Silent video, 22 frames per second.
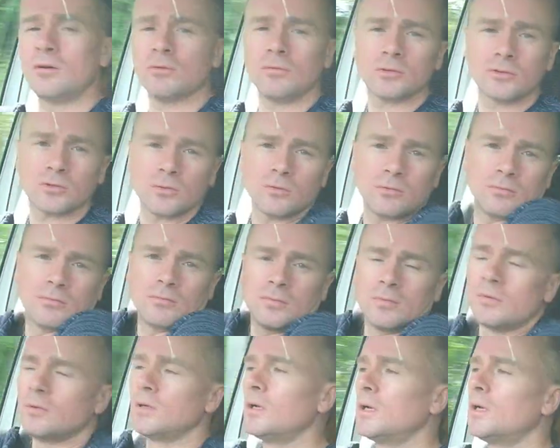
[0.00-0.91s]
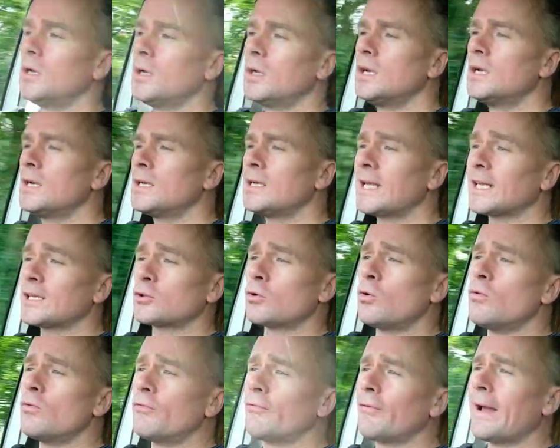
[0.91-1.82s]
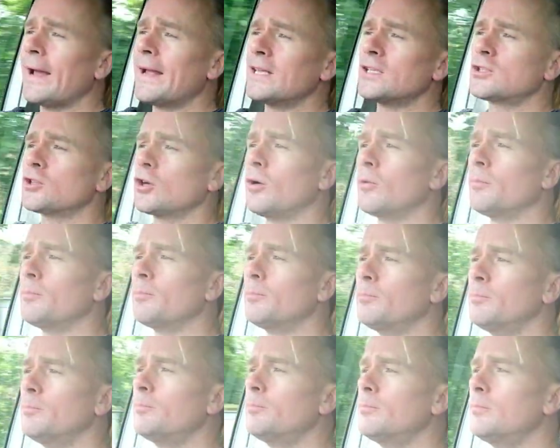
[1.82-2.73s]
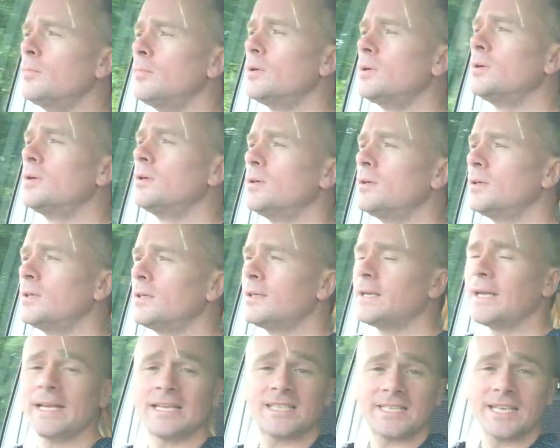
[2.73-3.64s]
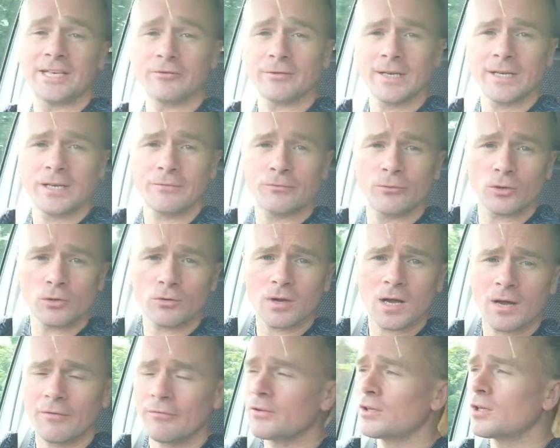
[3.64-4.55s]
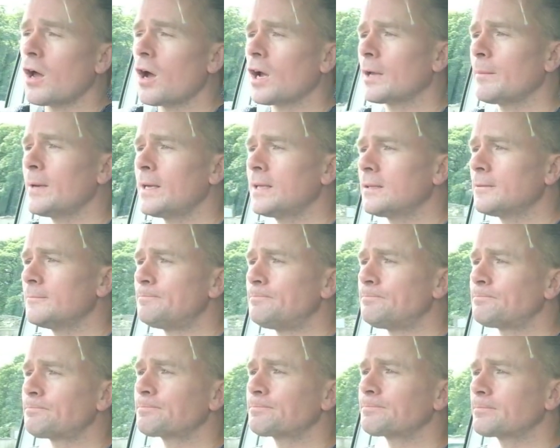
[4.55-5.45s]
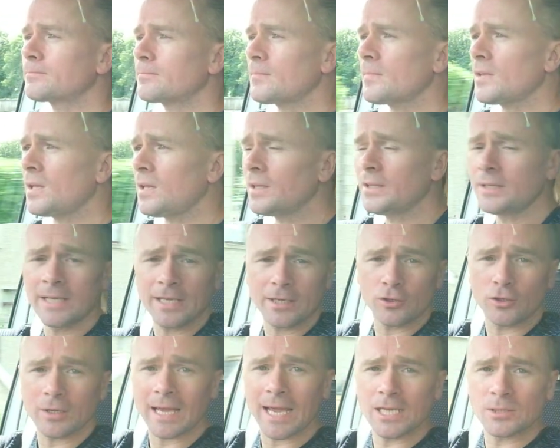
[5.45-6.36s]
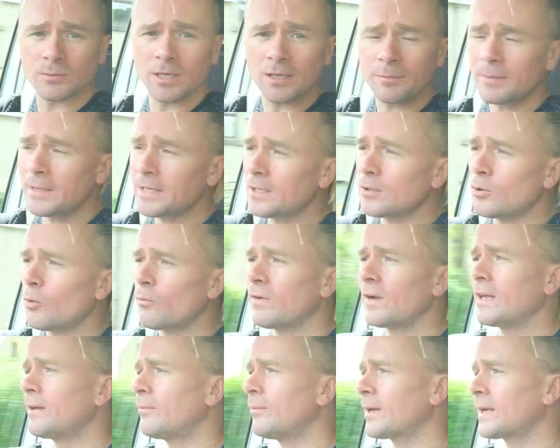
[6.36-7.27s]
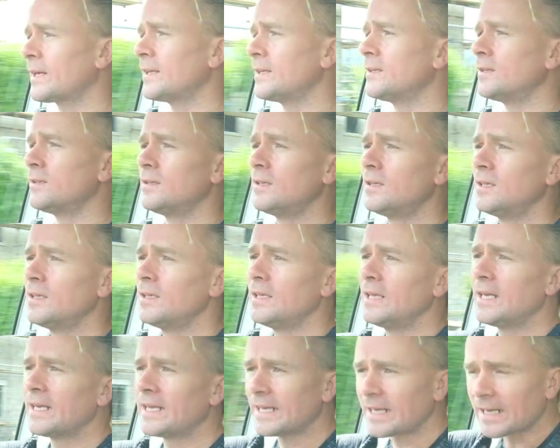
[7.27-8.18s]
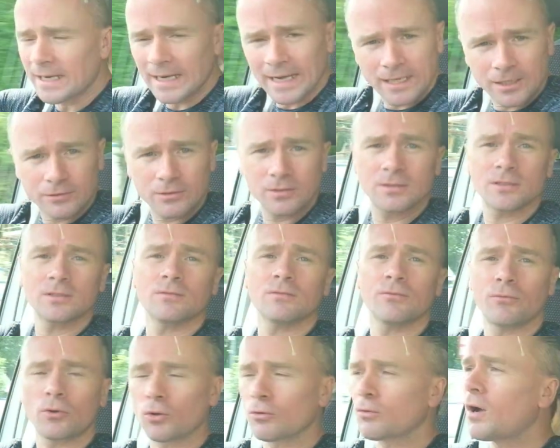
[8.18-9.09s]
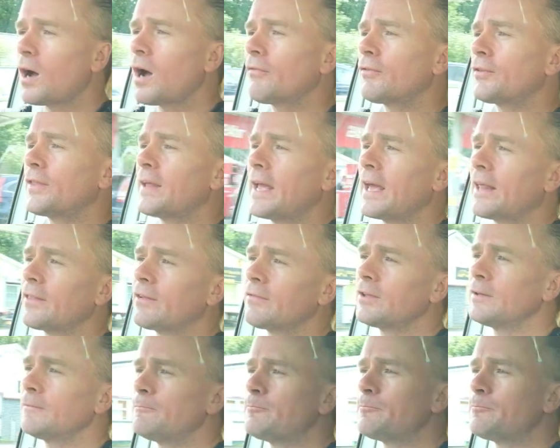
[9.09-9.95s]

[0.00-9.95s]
So let's go find some nice scenery to photograph and document. Take you guys with me, and hopefully we can get a nice photograph at the end of it.